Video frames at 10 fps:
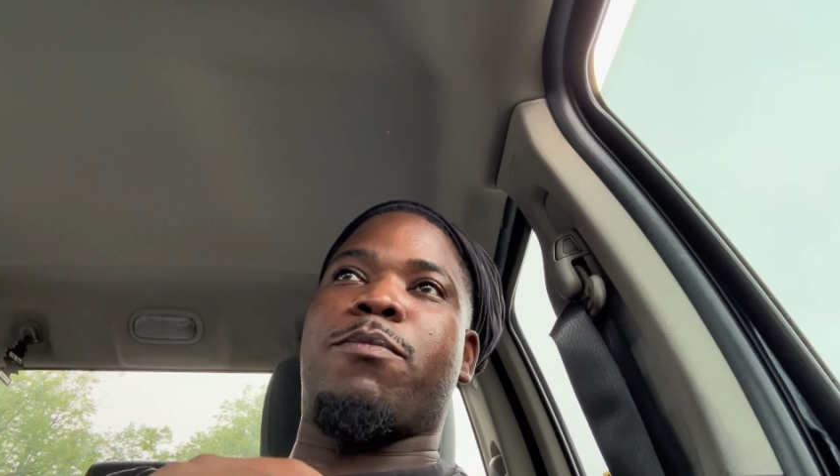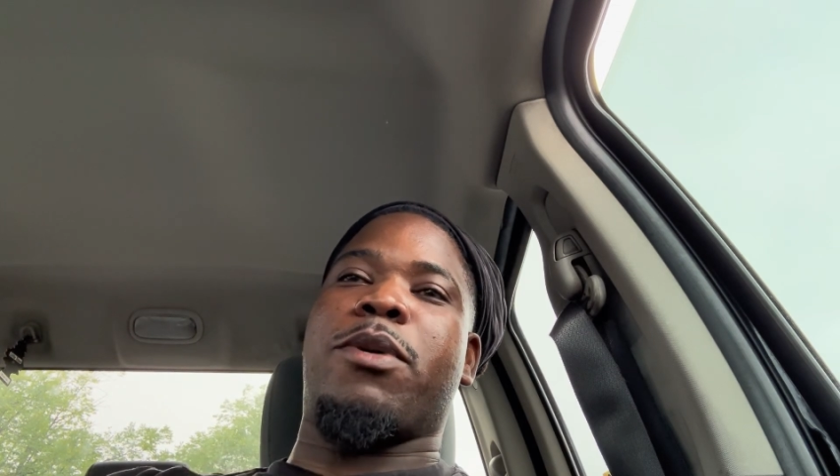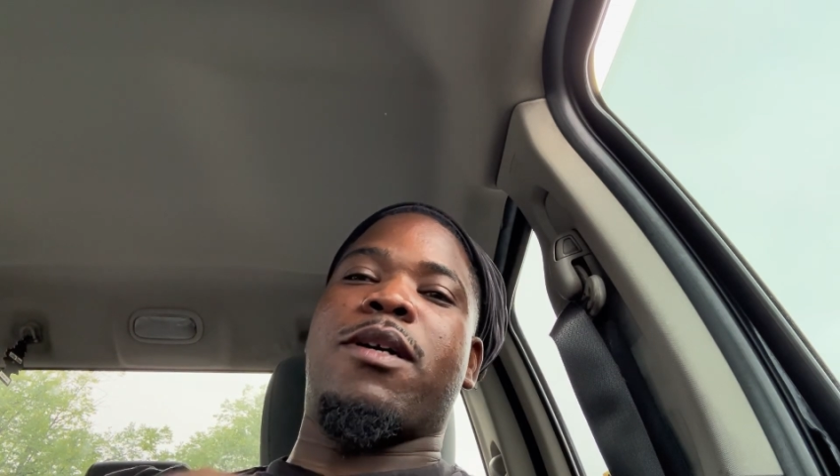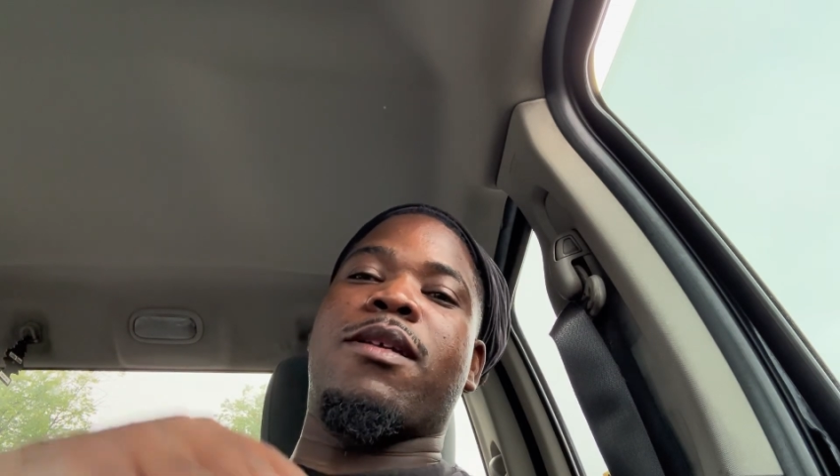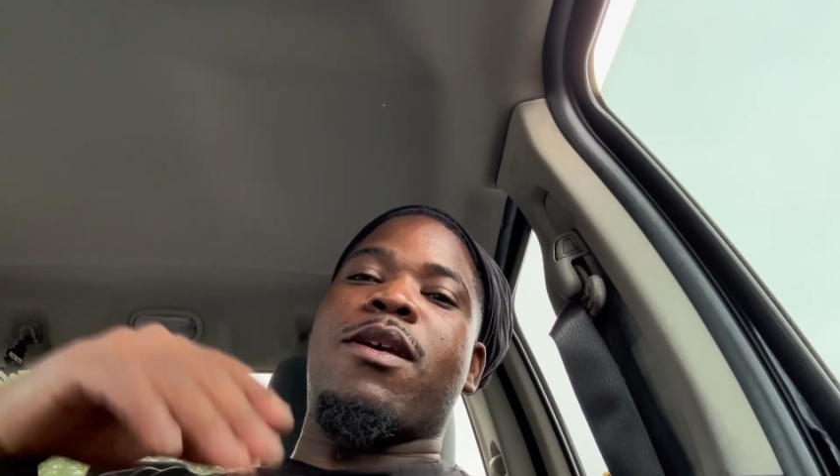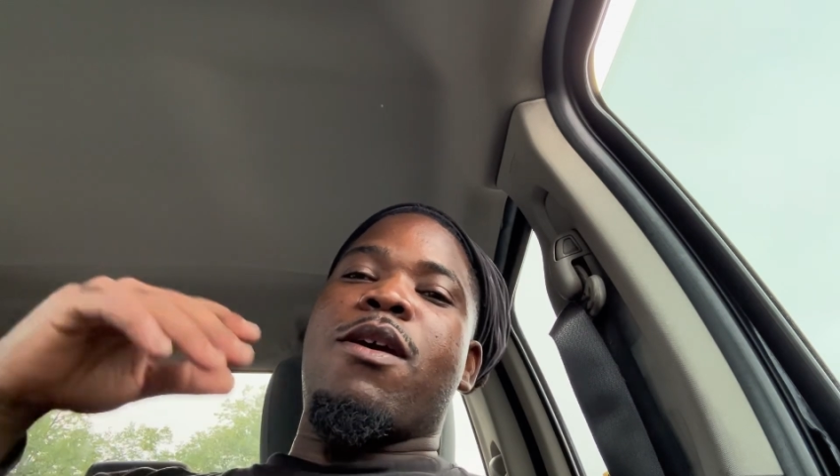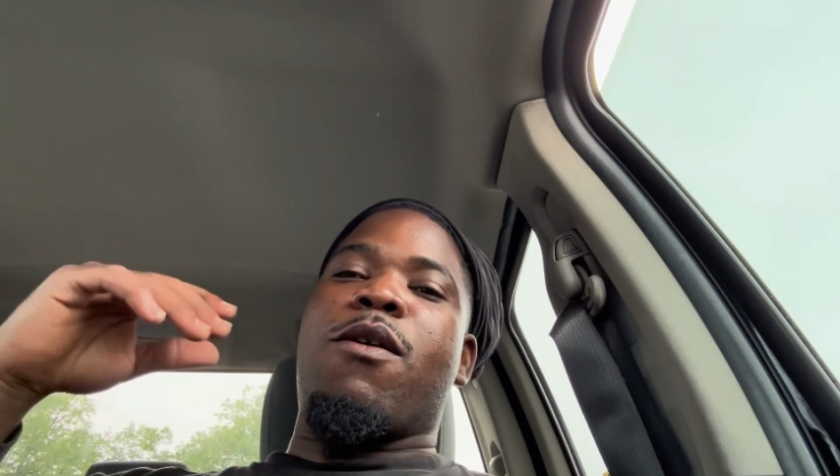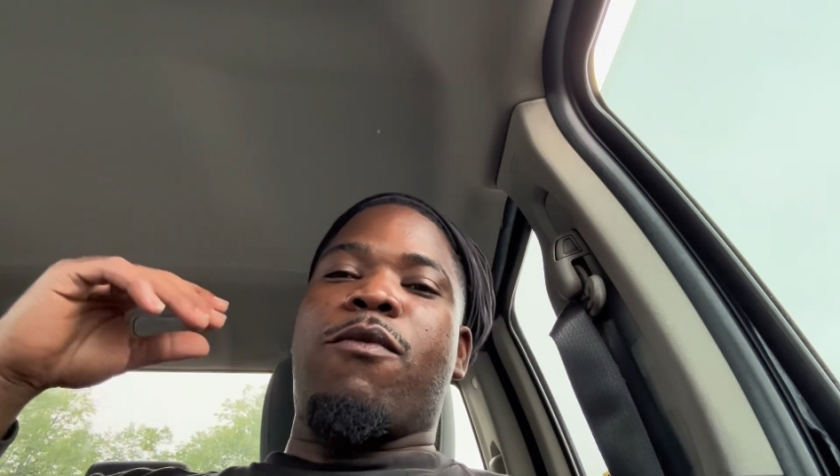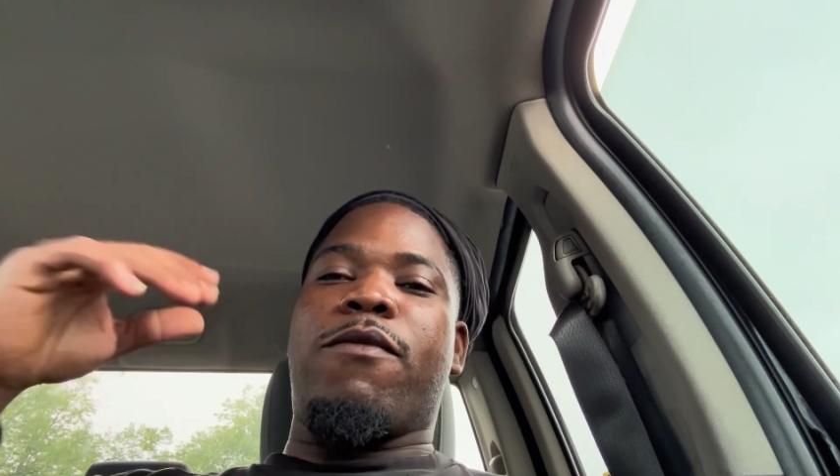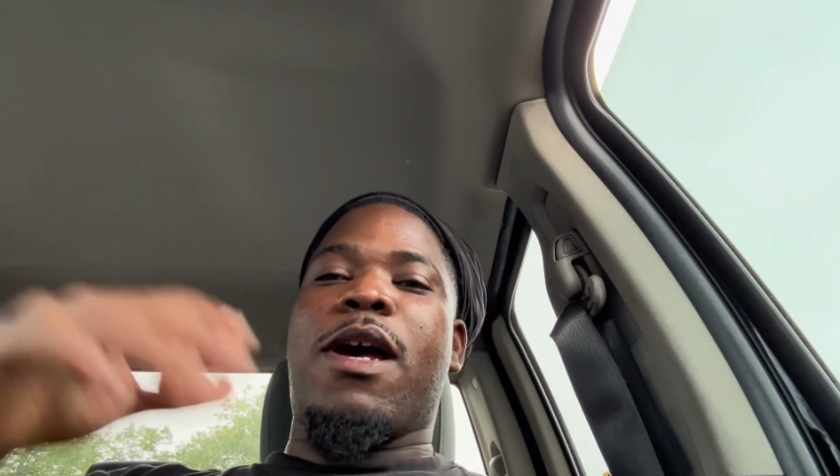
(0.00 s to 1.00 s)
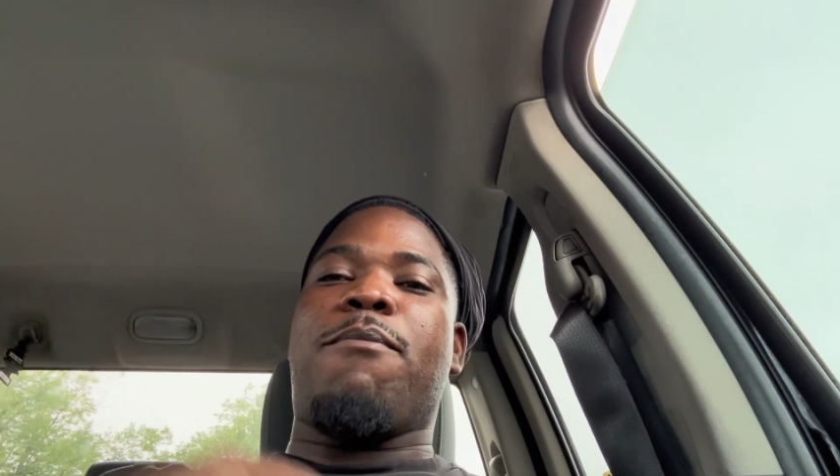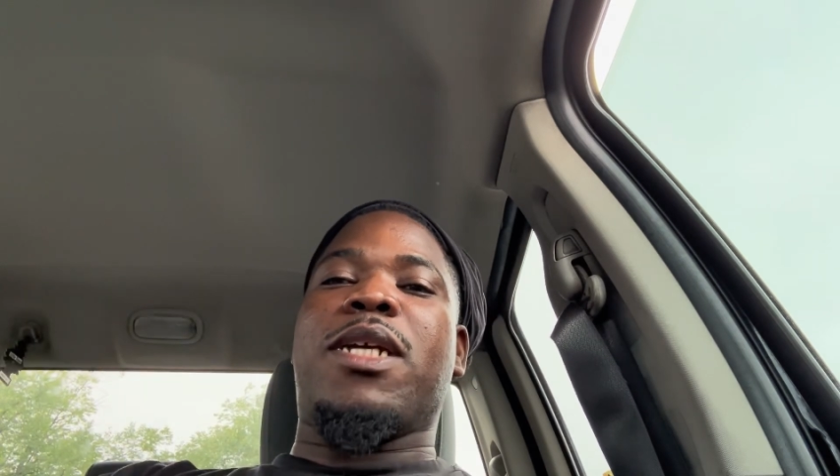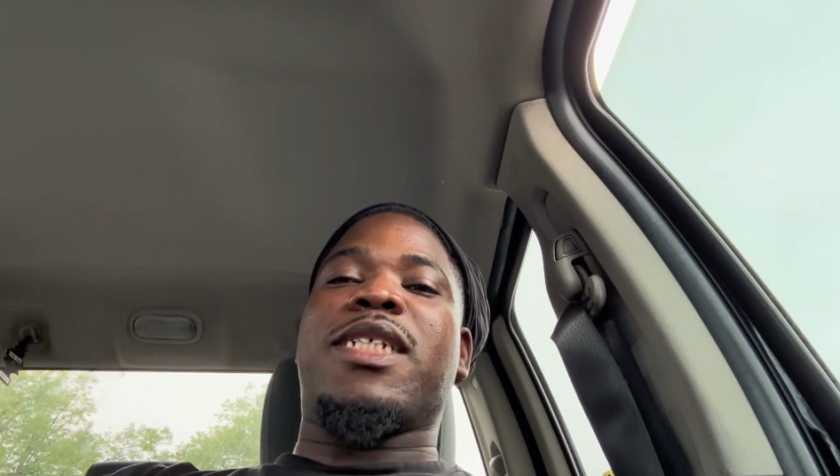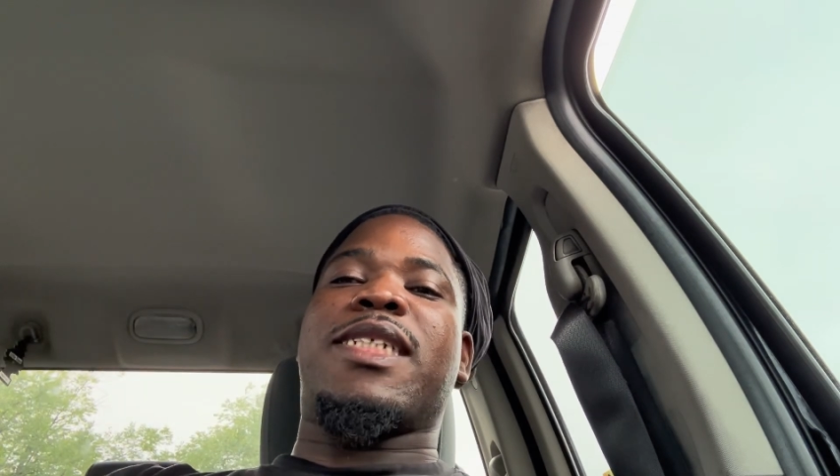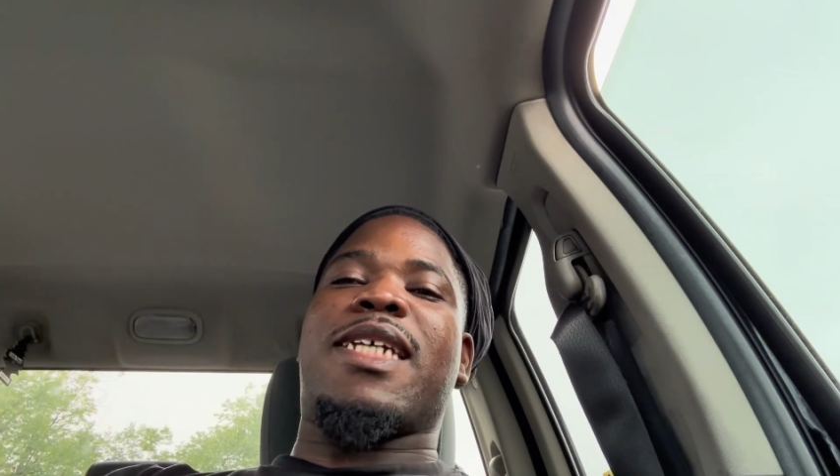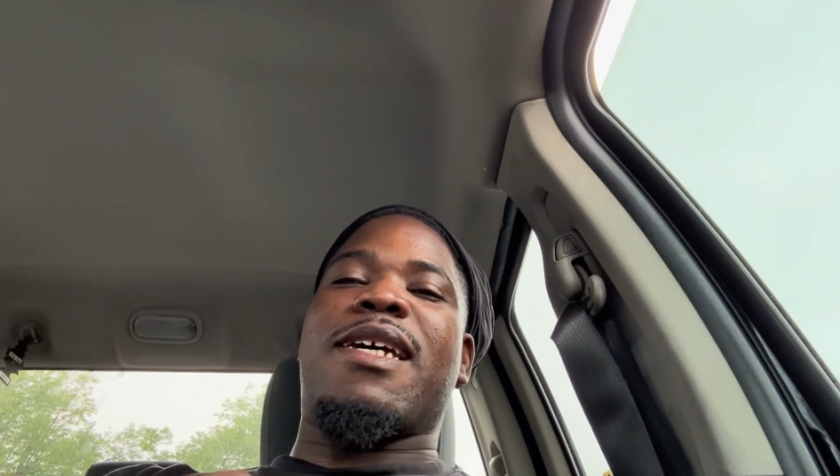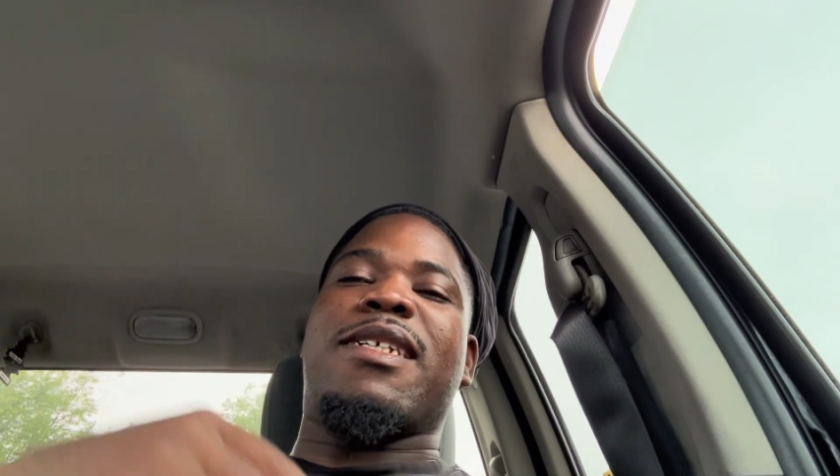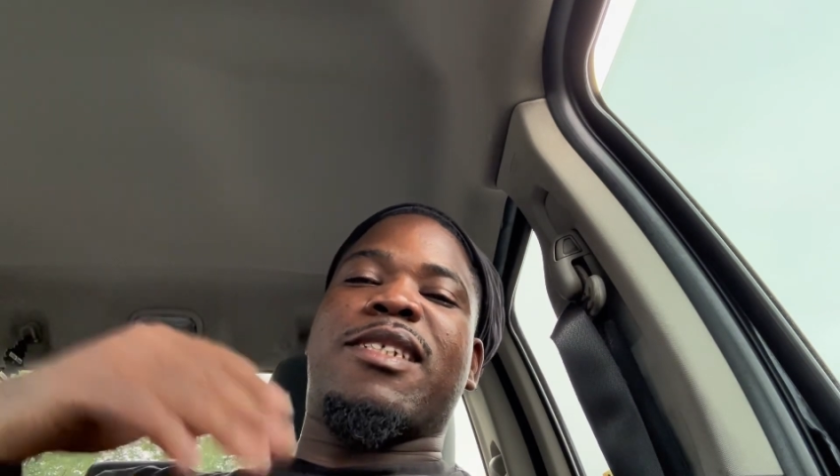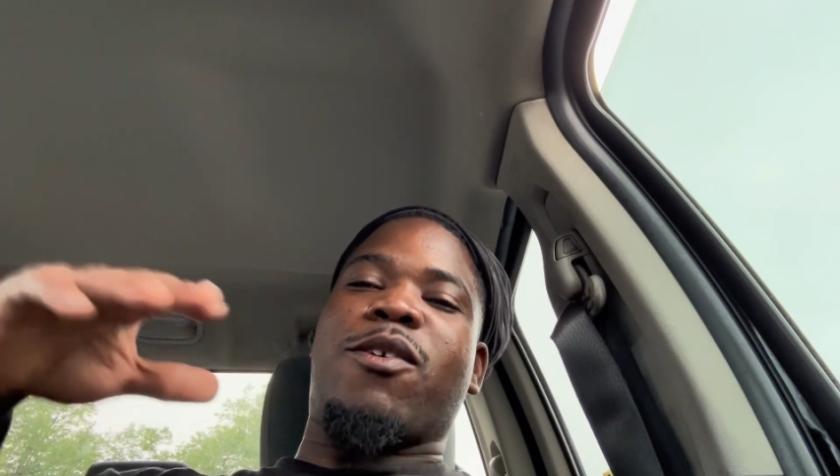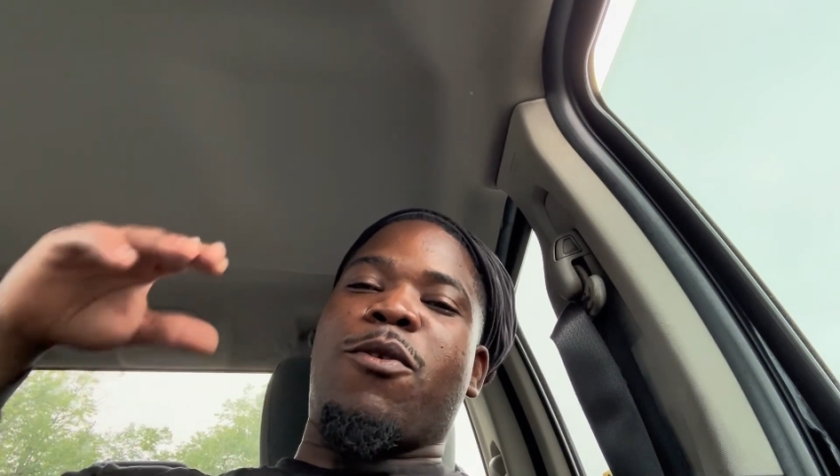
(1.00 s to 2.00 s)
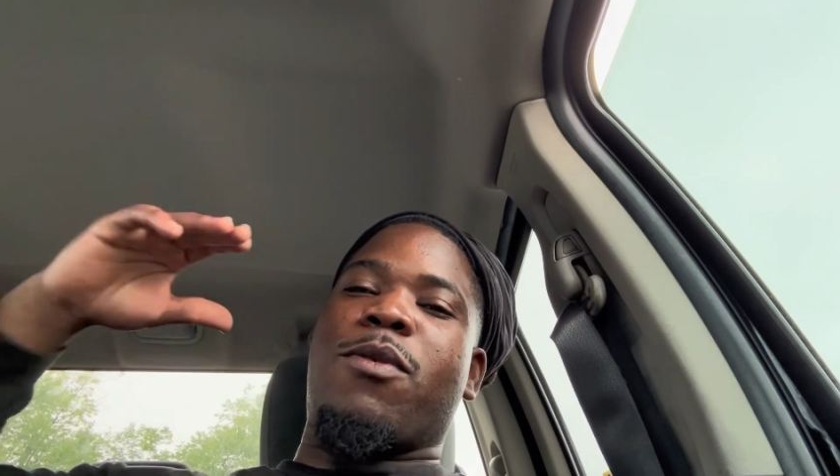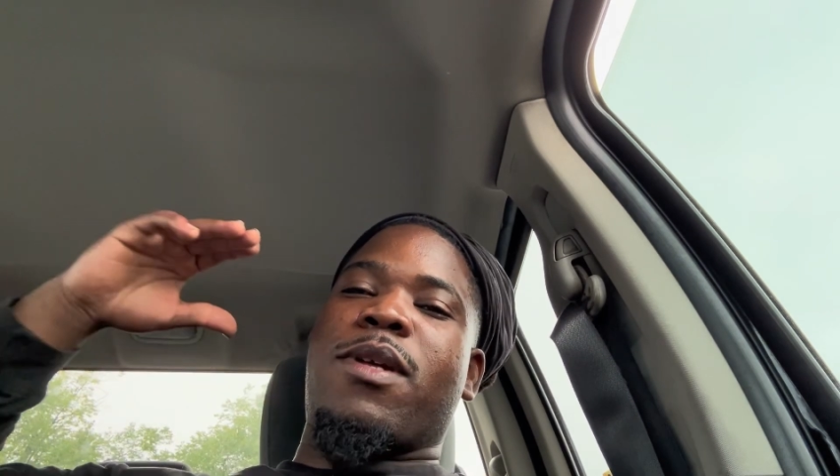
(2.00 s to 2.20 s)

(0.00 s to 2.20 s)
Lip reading: But with that being said, so